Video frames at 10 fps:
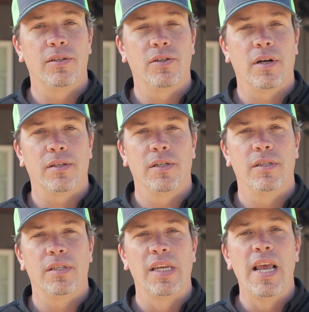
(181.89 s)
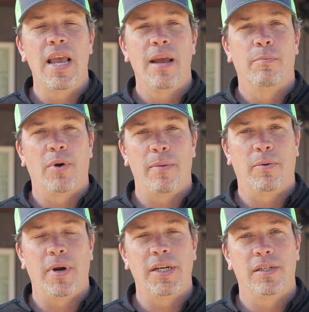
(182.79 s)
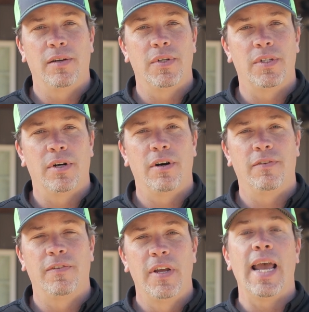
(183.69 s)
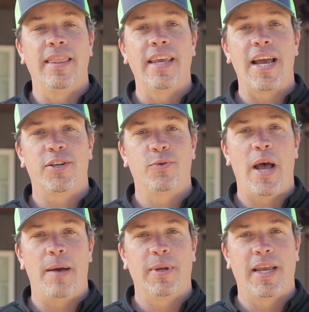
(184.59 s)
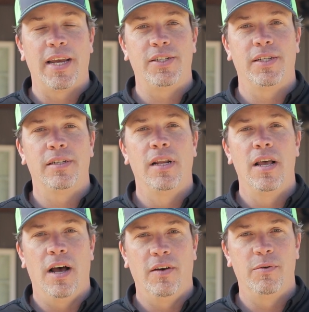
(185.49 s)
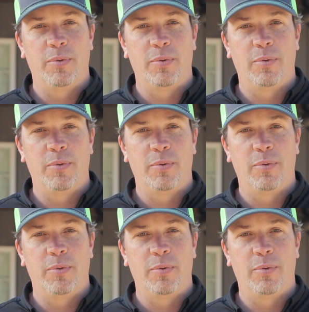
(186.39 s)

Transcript: instructions, preparation of the turf, and the actual application of the